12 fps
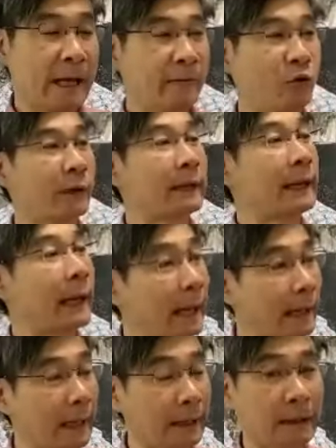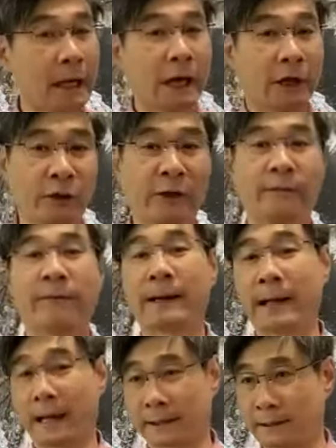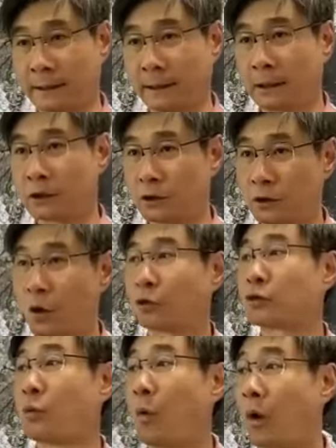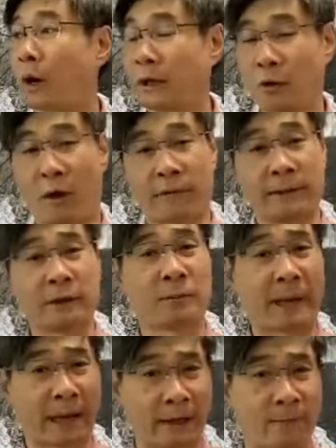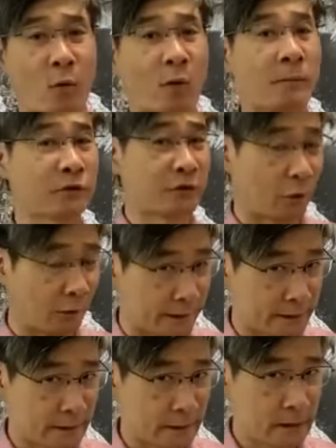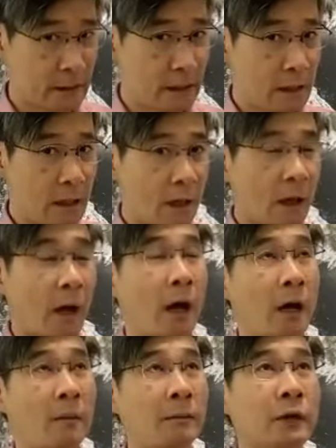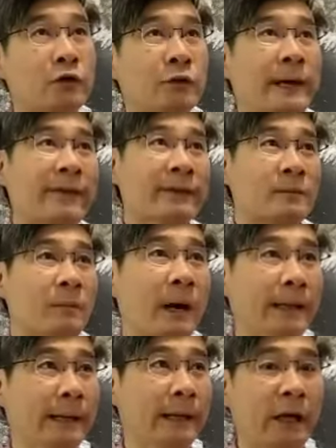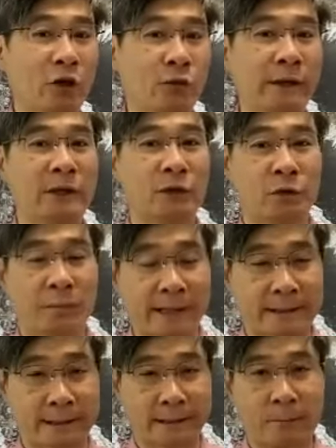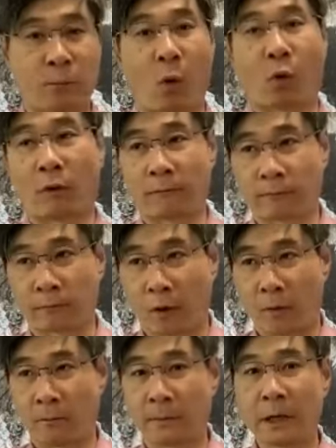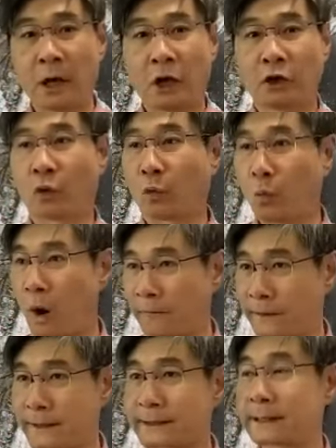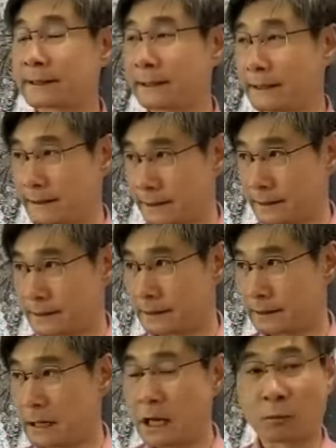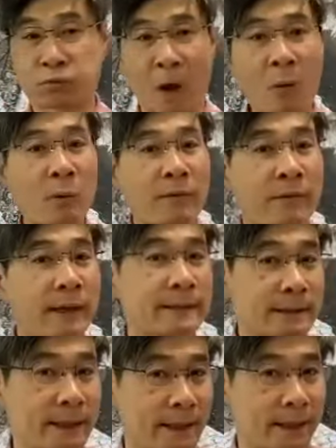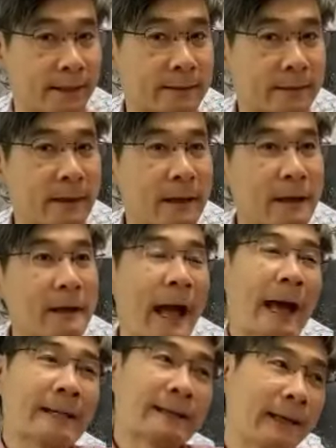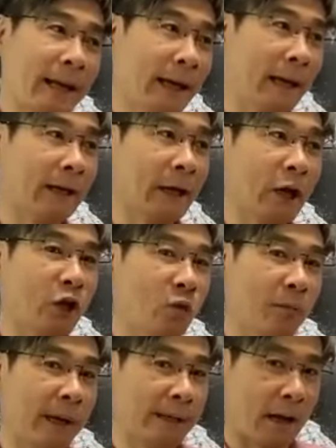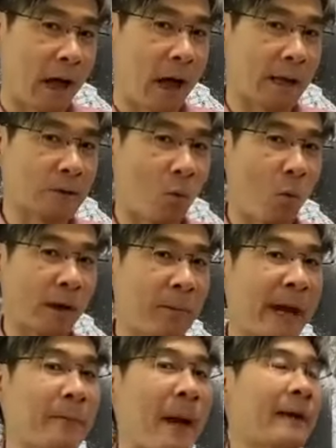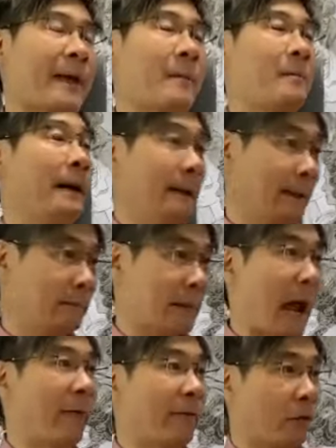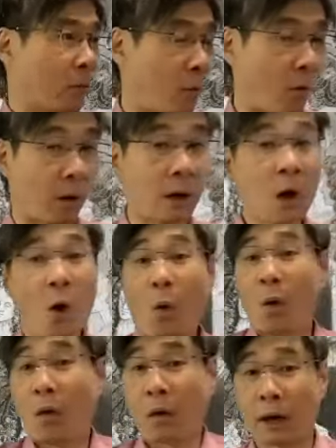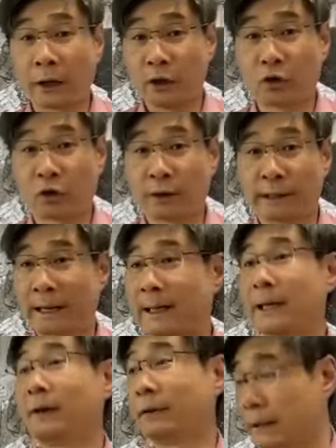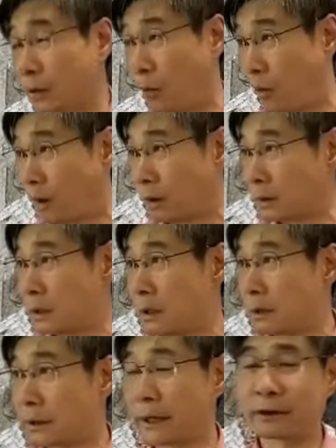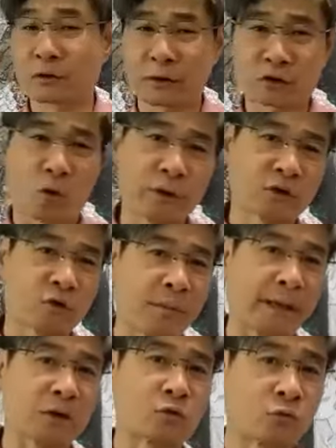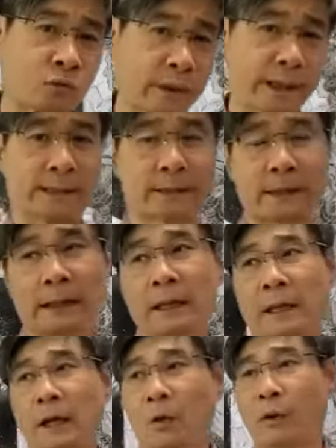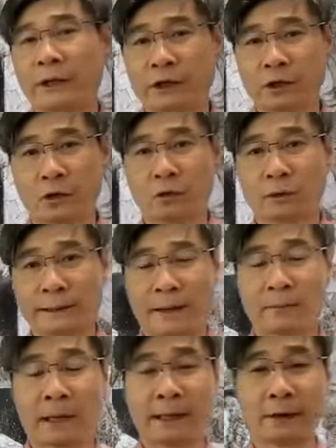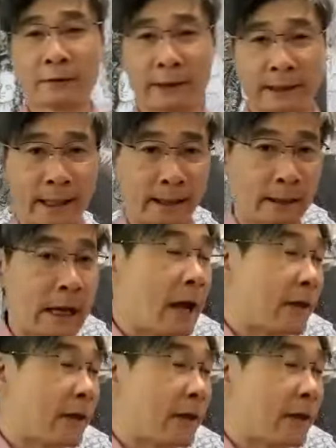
If you're a king, you need financing to go to war. You often need to pay foreign mercenaries. To get this money, you need to basically borrow from your wealthiest citizens. The problem with this is, as king, you may not want to pay back that money after the war, or you could get killed in the war. Okay, so there's always tremendous risk when you lend money to the king.